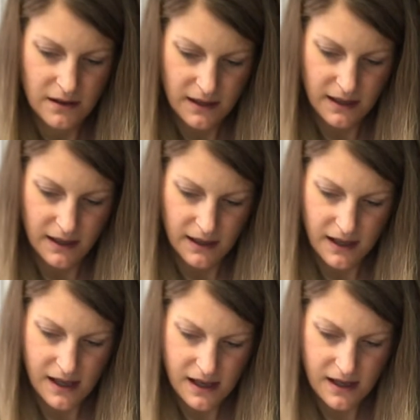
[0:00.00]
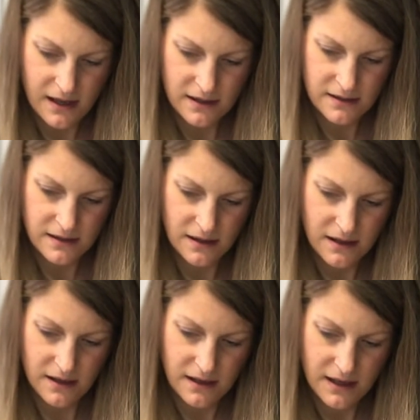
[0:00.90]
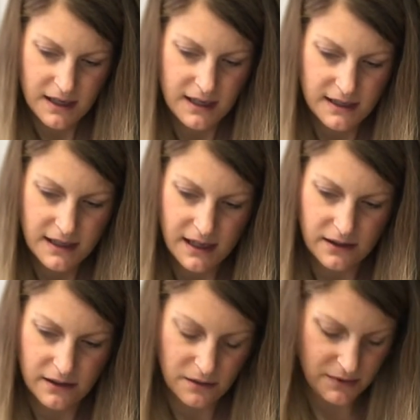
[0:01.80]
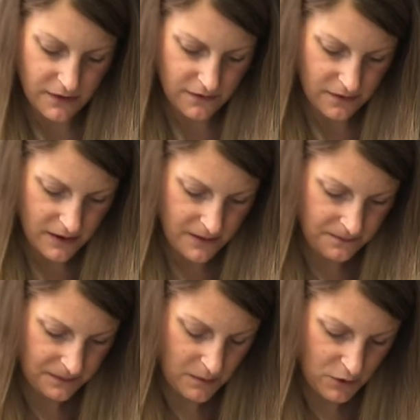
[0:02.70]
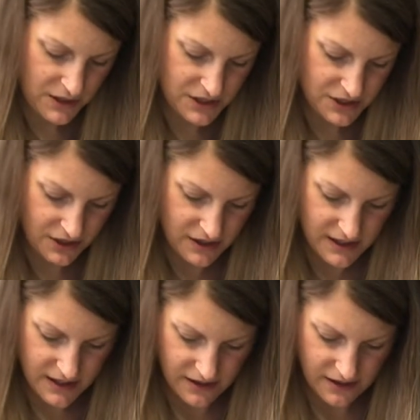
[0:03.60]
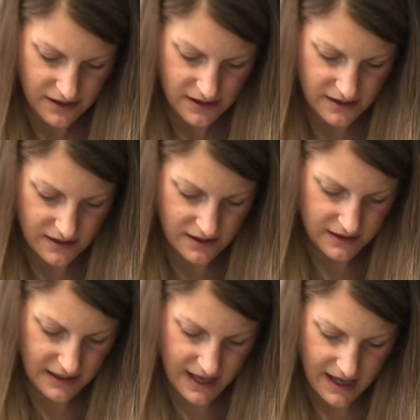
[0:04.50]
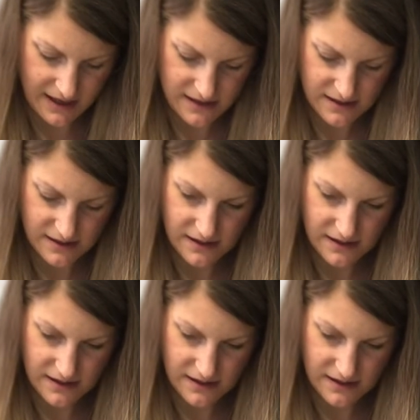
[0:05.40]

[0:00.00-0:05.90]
Okay, and I need to get a little bit of moisture here on the end.